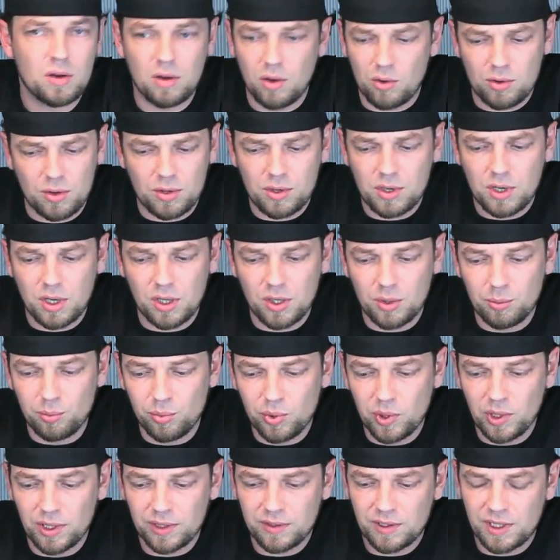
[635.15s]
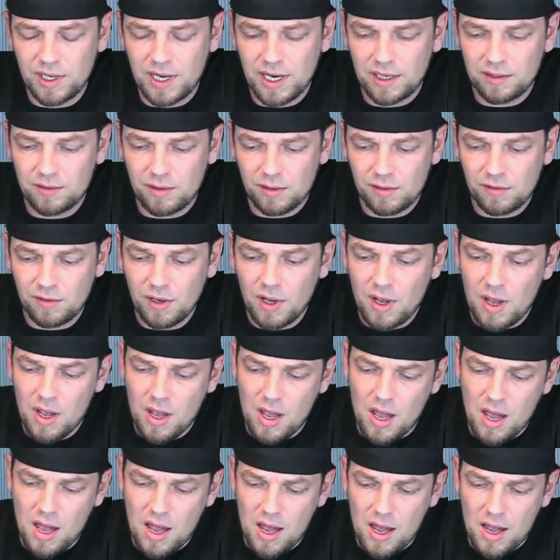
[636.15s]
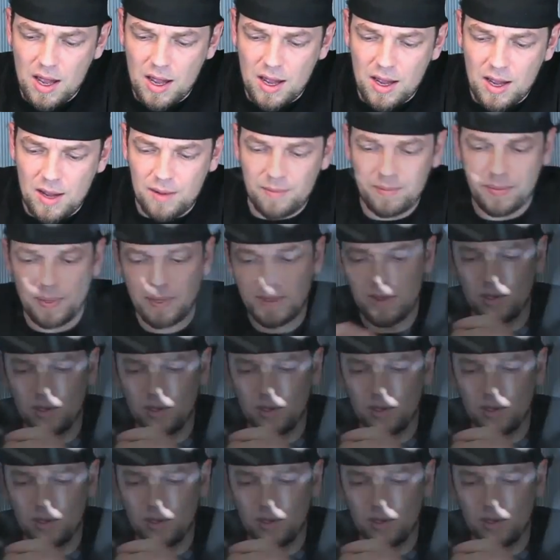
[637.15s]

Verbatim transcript: or call them bullet connectors. Um,